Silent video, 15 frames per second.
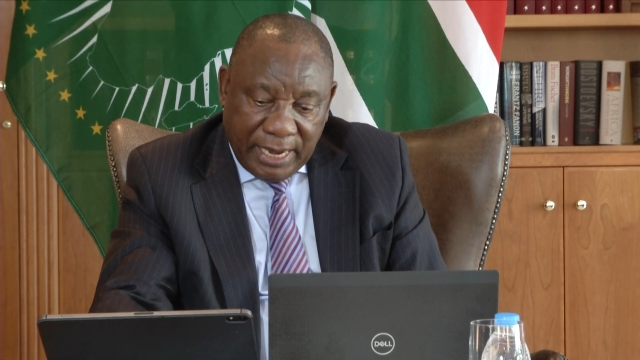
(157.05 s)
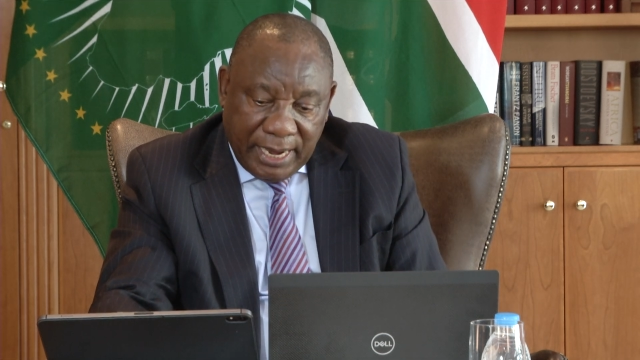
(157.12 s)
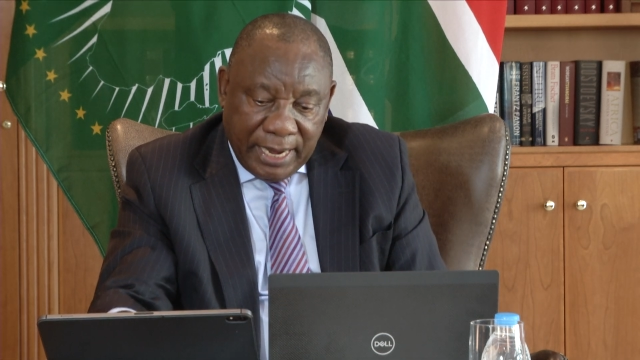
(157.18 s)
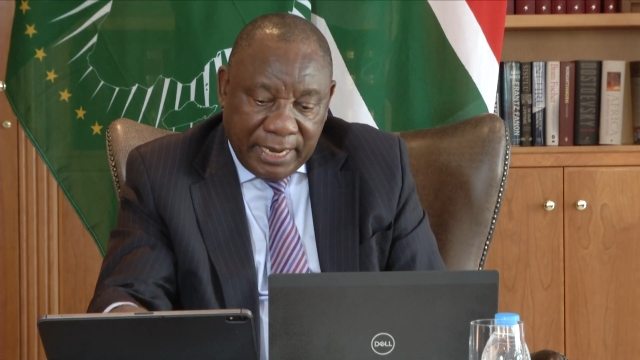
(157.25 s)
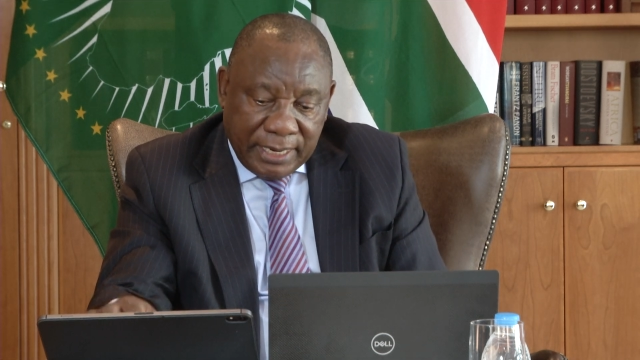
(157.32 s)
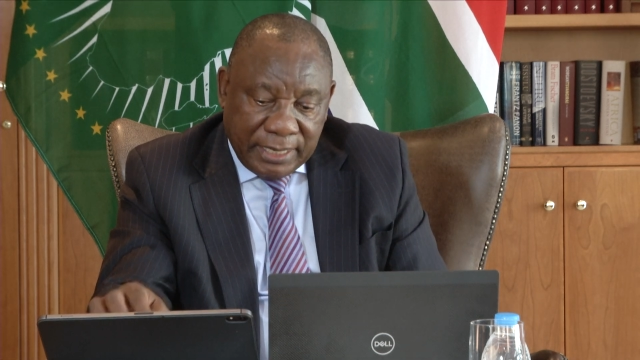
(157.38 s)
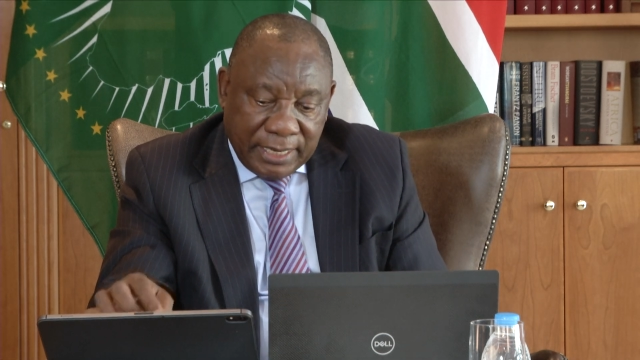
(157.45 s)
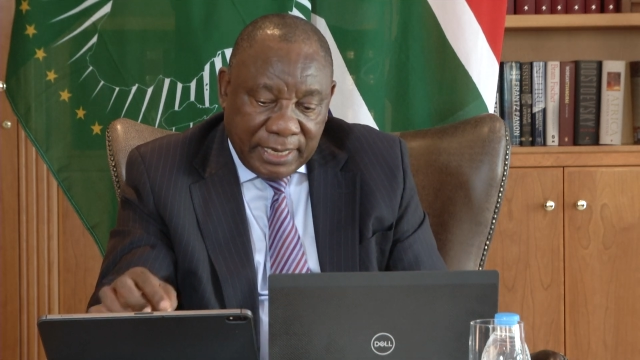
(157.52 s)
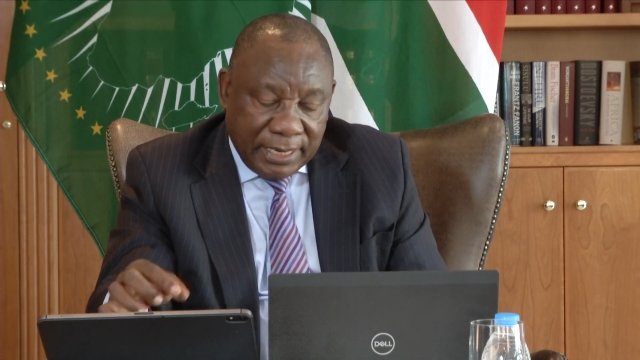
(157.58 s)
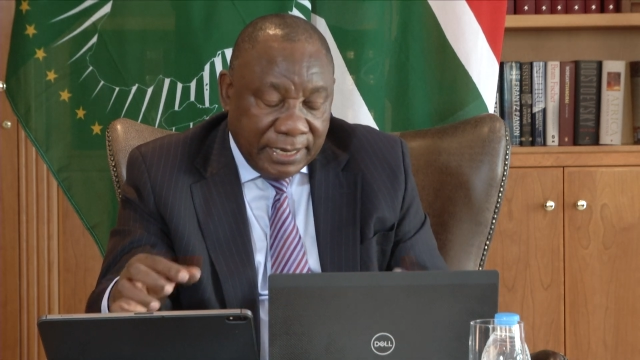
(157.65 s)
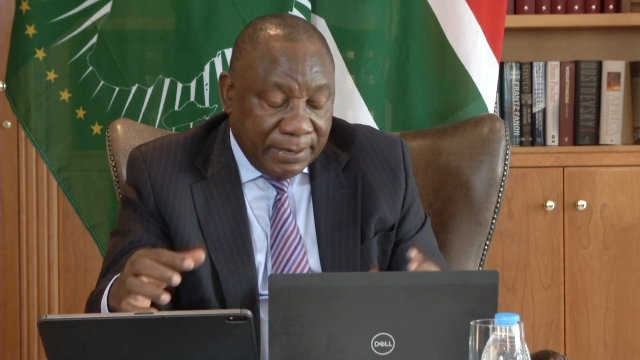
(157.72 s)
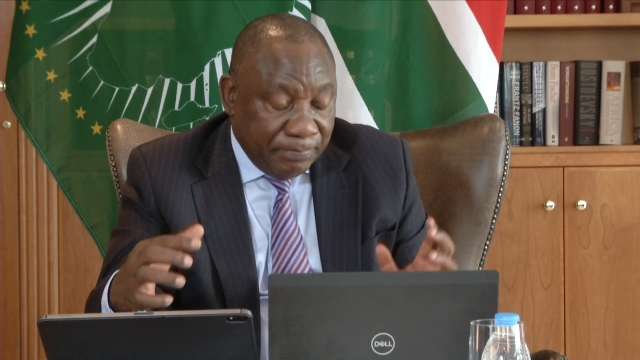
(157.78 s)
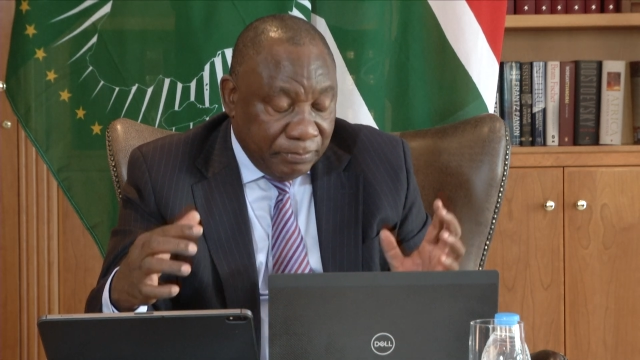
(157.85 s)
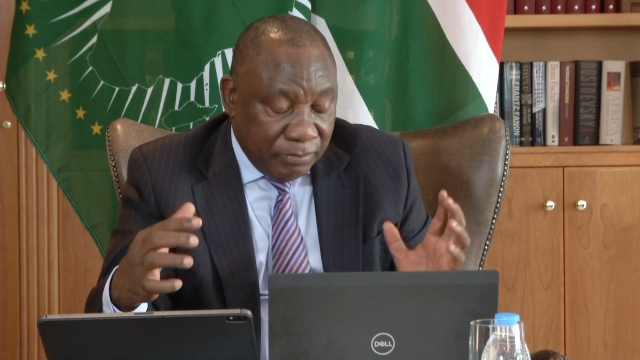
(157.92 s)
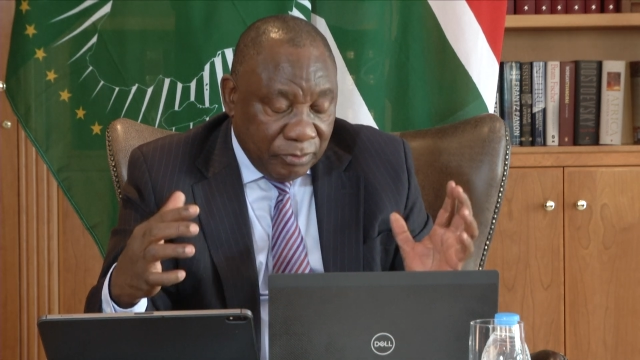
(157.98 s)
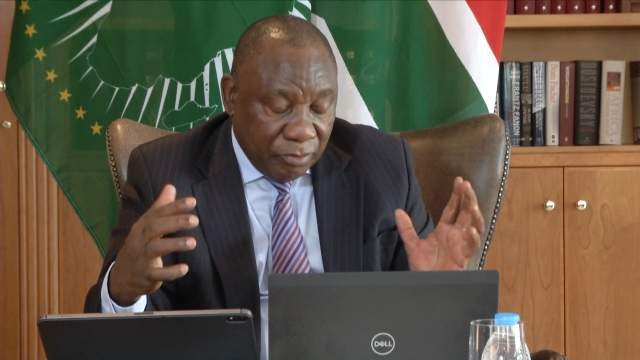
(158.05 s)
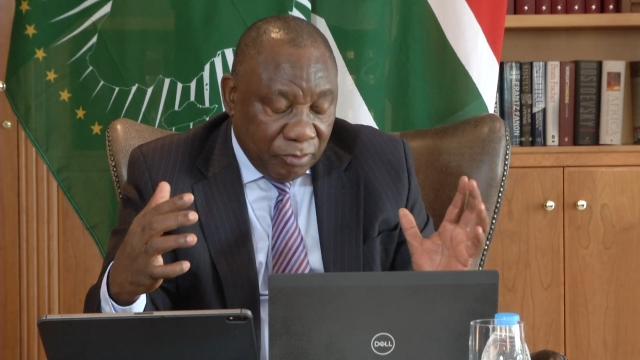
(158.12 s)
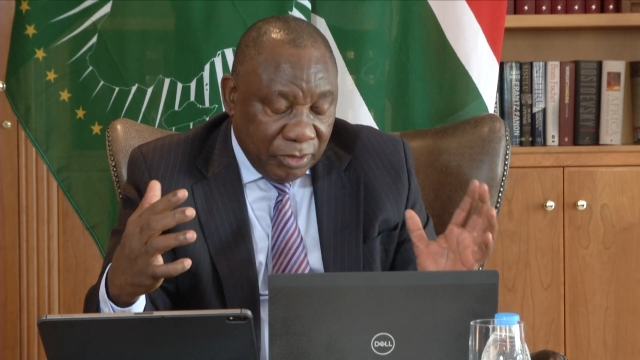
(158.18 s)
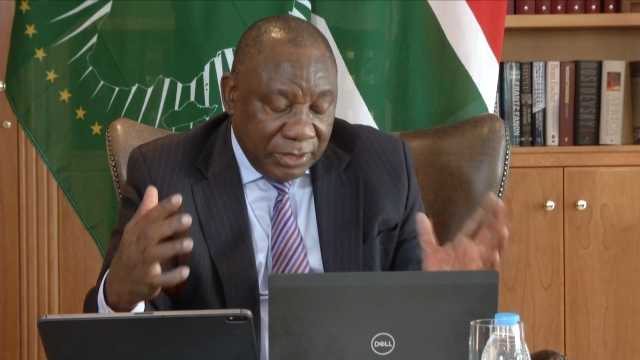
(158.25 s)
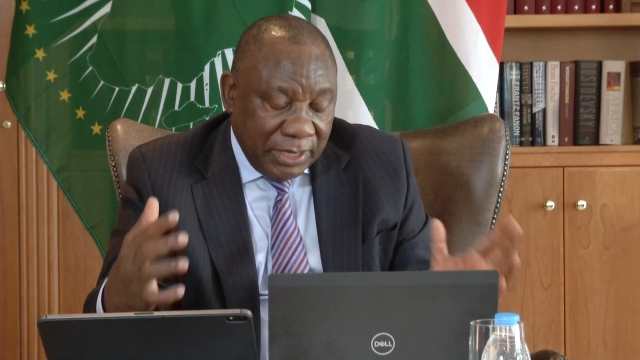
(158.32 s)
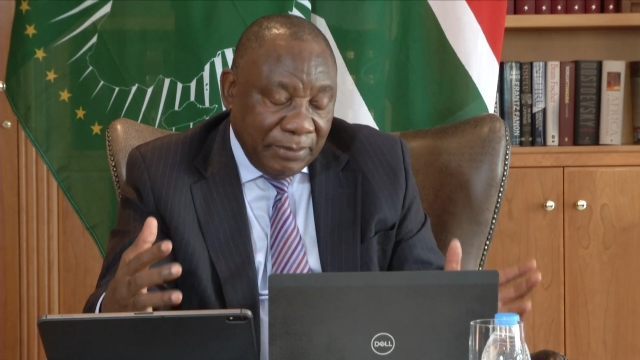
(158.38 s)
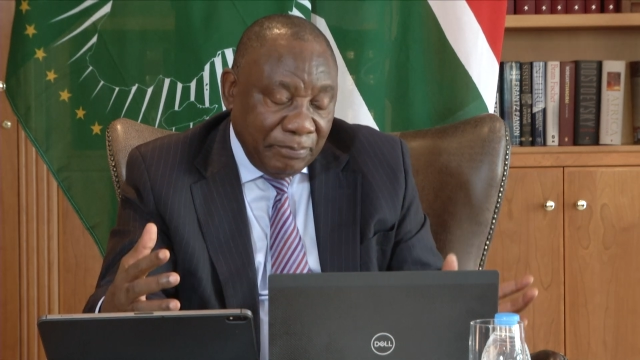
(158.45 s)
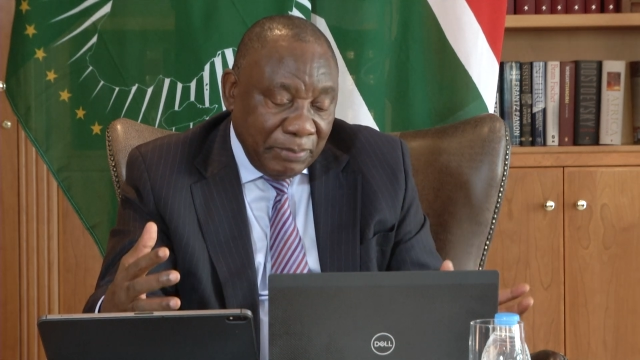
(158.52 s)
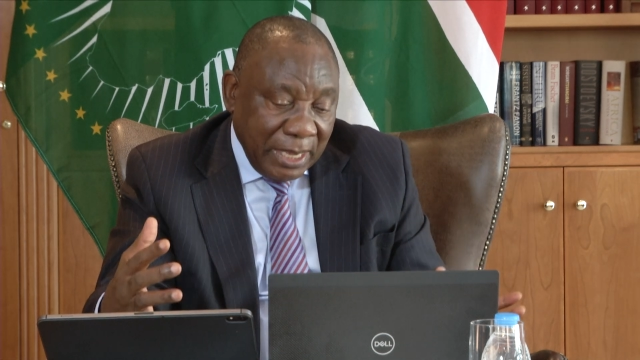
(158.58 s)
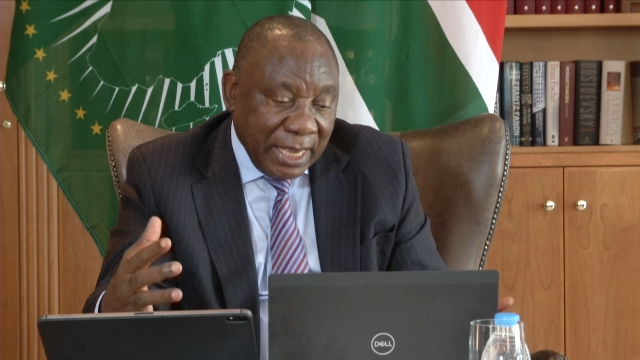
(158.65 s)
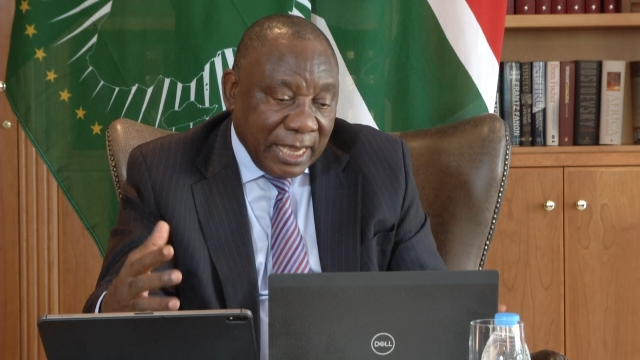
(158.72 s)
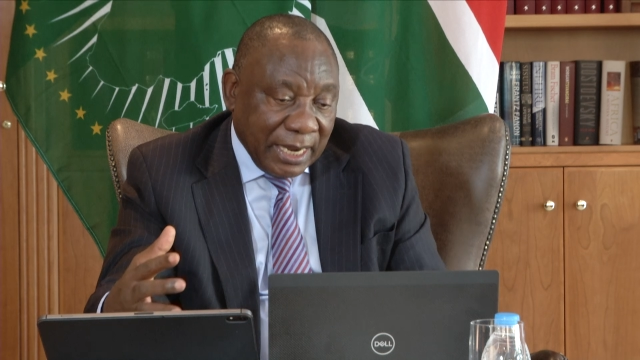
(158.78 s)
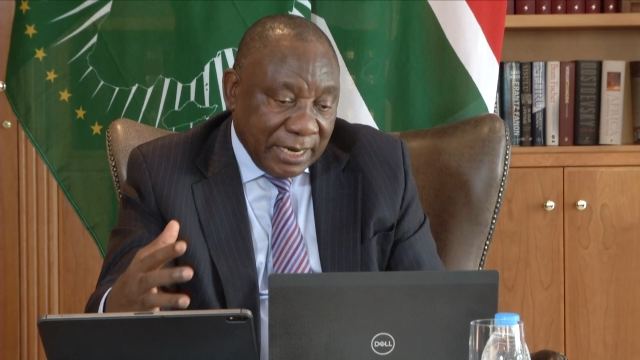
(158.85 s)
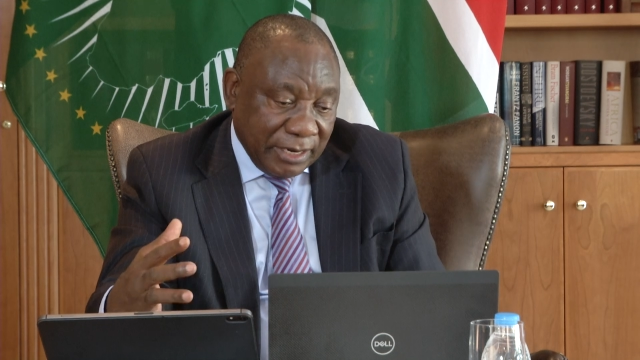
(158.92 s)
and with the meager